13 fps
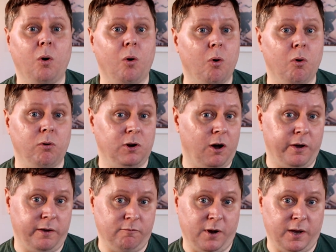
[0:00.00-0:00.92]
or
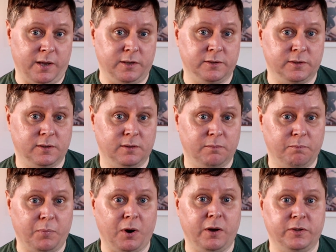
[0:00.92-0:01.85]
light rays
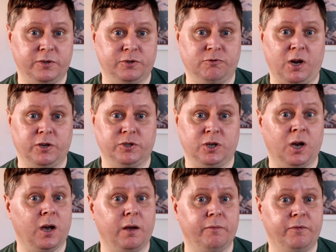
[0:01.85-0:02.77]
by the
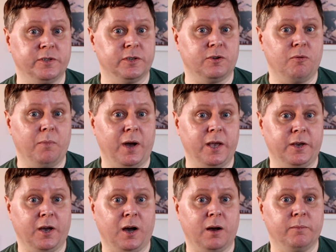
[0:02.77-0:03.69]
structure and physical
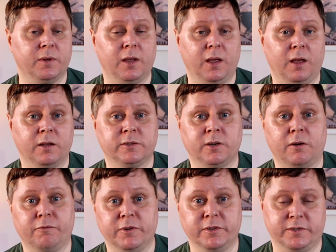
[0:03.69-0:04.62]
makeup. So
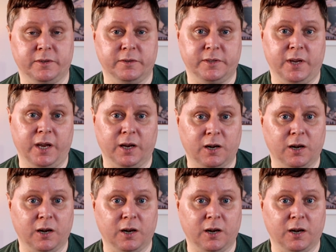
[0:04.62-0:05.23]
for instance, in